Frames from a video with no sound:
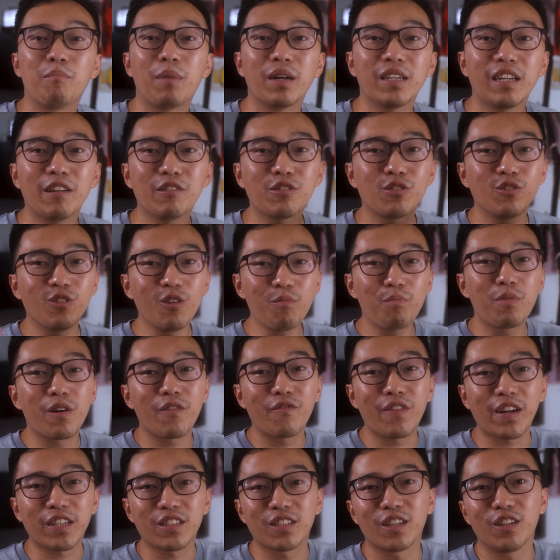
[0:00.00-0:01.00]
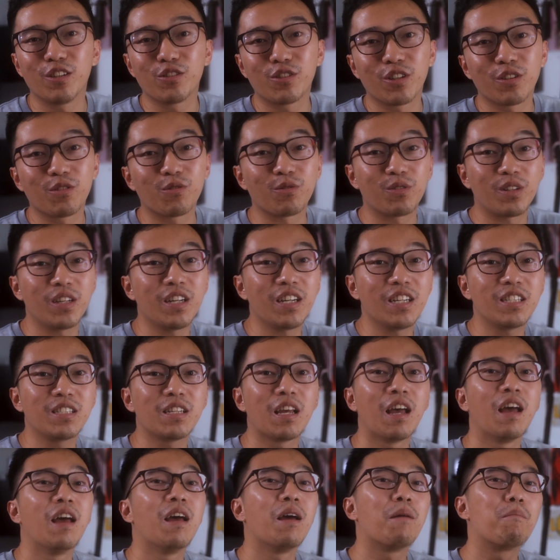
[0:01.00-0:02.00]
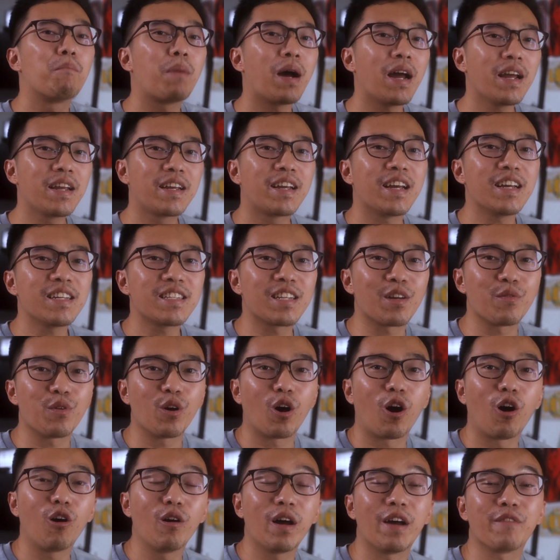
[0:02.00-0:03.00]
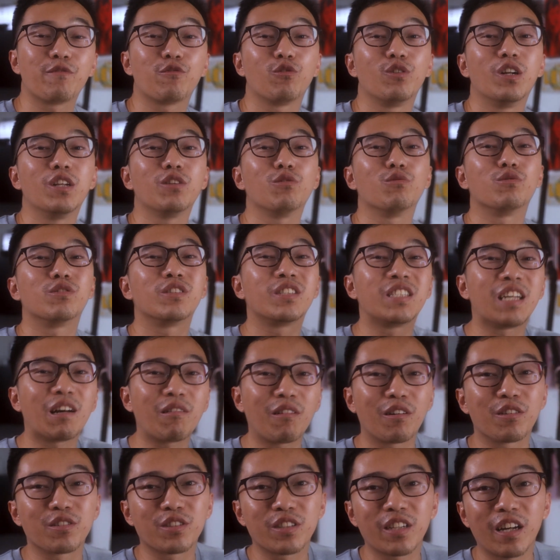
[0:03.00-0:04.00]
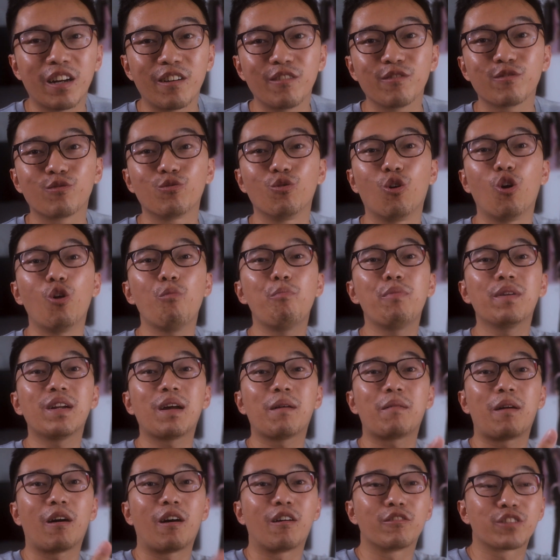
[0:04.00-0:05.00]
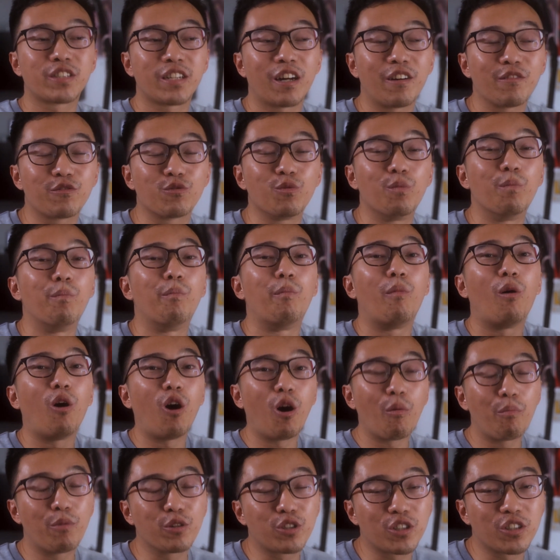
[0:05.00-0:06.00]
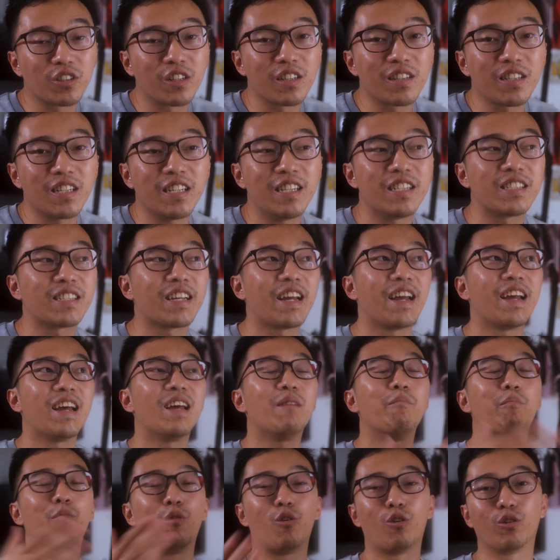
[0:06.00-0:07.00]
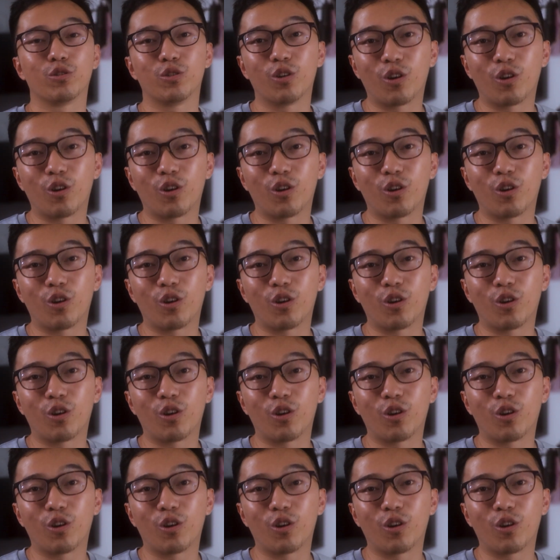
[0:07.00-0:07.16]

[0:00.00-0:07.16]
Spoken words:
But there's no perfect solution to this, but I guess that we all have to learn to sell ourselves to open up ourselves to more opportunities and more